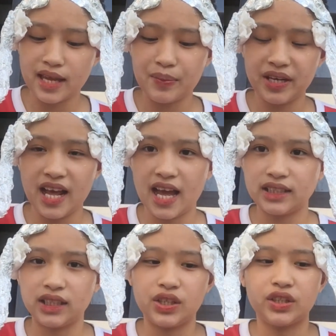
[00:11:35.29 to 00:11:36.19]
sabi ng
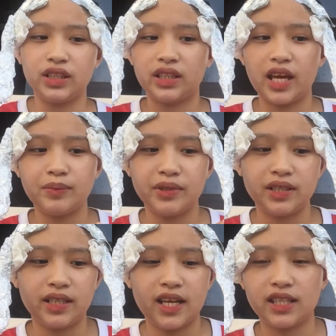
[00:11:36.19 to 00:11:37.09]
ate ko, the timer
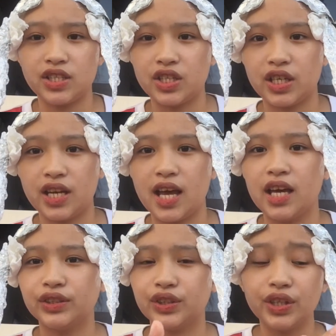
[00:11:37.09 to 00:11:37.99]
na natin siya
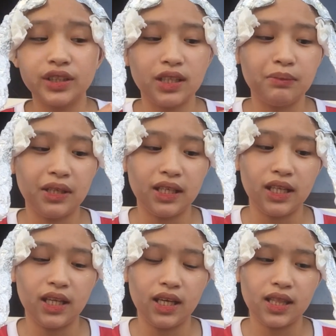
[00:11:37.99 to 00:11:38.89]
ng 30
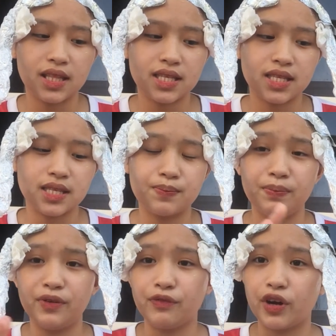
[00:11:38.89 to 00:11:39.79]
minutes
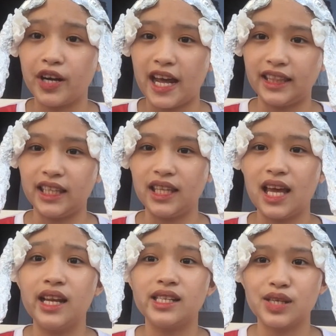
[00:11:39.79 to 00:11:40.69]
before natin
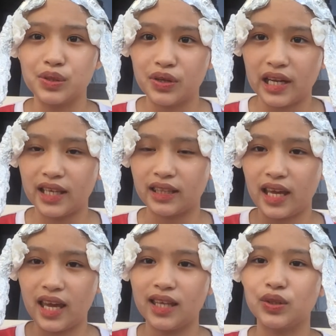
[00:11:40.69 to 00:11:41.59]
alisin ulit
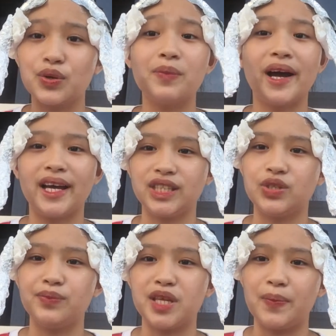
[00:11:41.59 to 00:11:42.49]
and
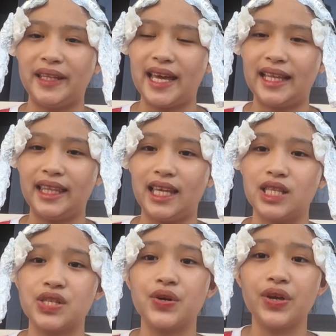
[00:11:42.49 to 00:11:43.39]
kuma-achieve na ba
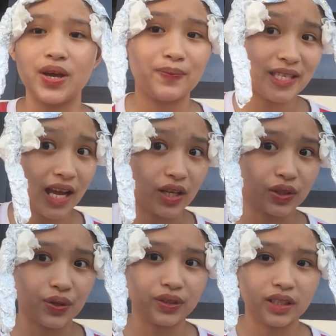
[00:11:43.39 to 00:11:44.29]
natin. So yun,
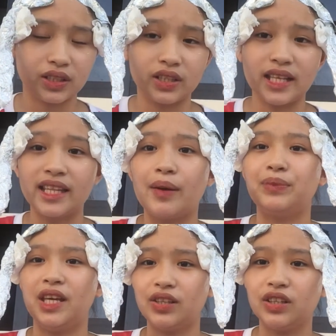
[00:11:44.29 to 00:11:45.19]
second coat na to. Then,
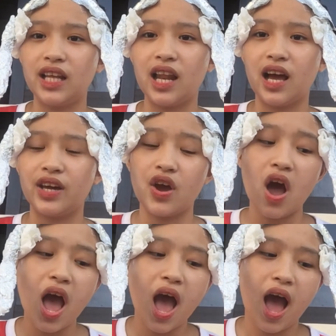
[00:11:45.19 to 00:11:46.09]
update ko na lang kayo
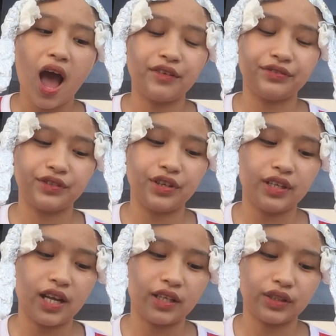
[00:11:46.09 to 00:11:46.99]
after
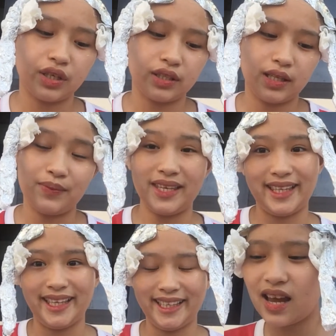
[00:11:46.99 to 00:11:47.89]
ng 30
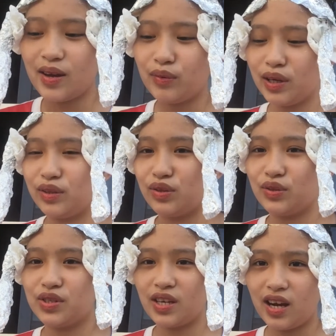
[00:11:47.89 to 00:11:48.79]
minutes. I want
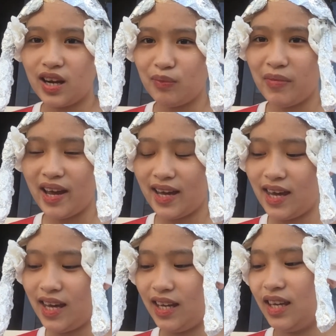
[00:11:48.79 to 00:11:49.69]
to share
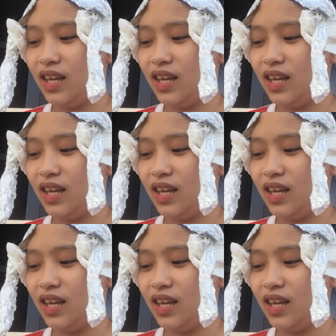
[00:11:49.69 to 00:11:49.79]
my